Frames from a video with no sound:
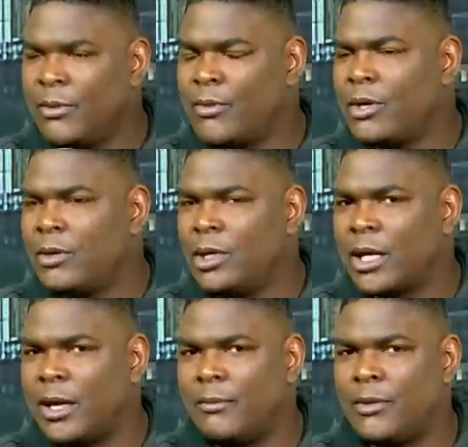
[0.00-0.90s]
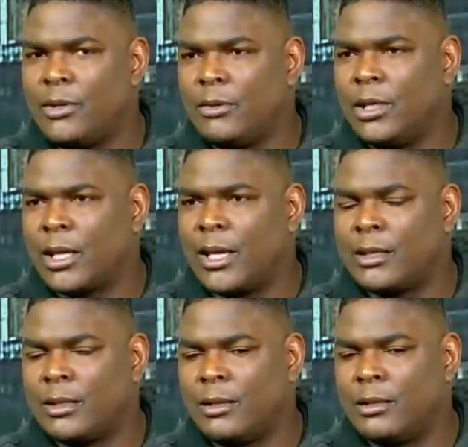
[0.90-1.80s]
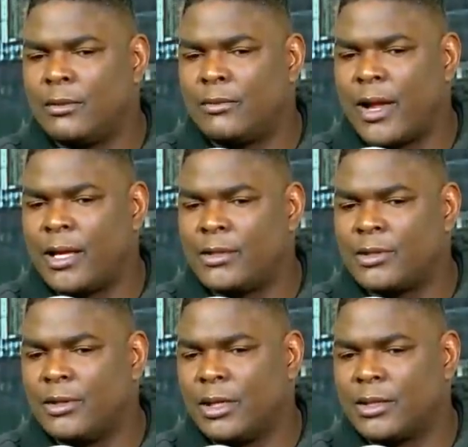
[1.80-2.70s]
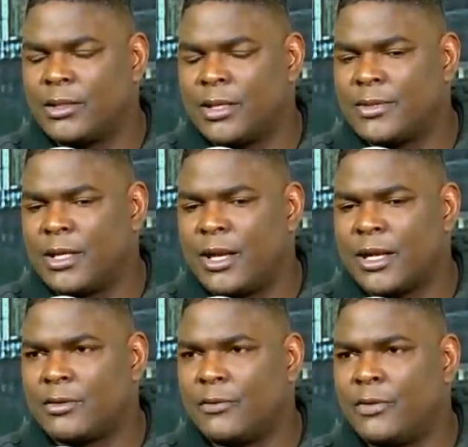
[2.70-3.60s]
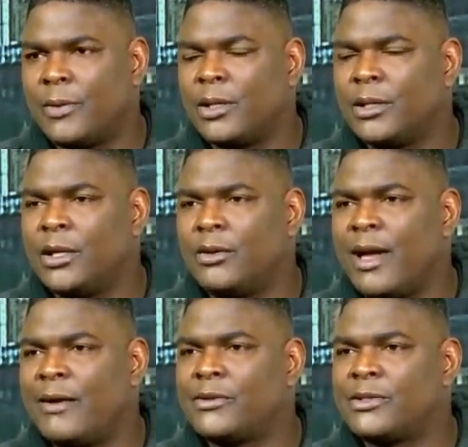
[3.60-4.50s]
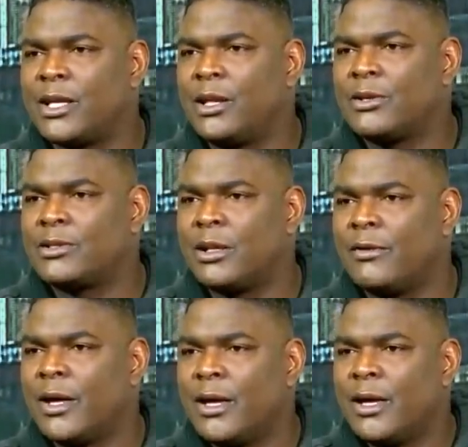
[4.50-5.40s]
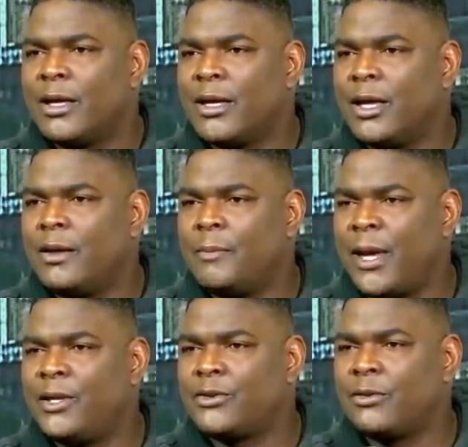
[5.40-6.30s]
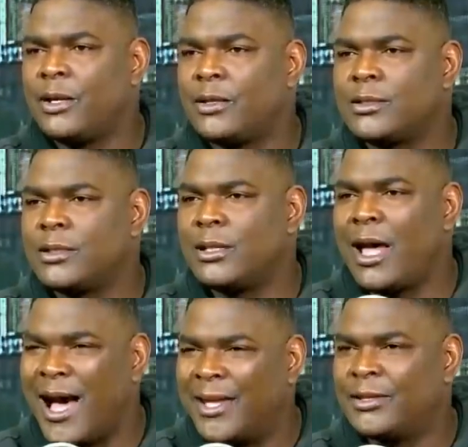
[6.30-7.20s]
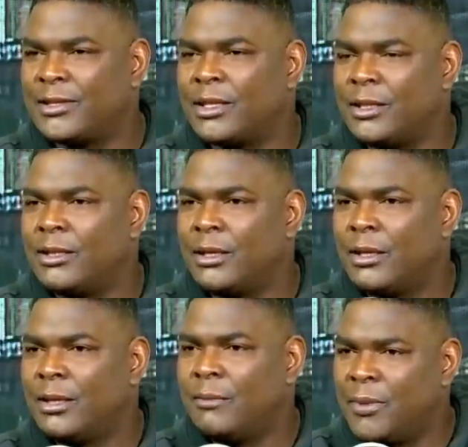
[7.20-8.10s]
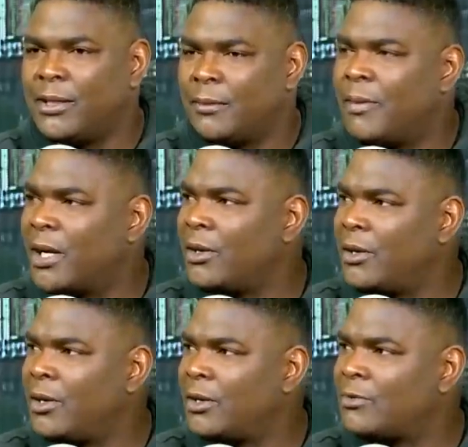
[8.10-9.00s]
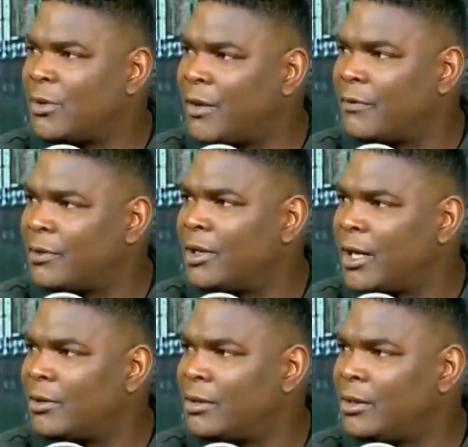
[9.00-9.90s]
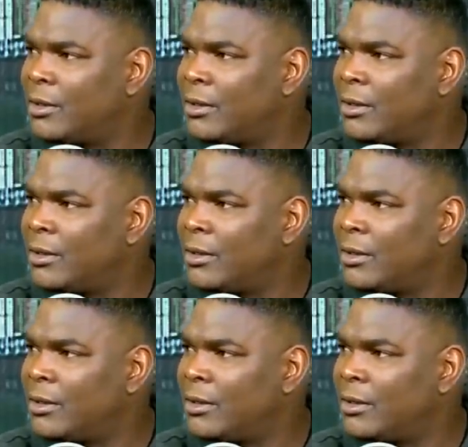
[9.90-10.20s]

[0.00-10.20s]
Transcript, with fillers: the sports. When you guys. look at yeah. when you look at the the rankings or you look at the teams in the National Football League, you have to say to yourself, can the Patriots honestly beat the Buccaneers when they're fully healthy?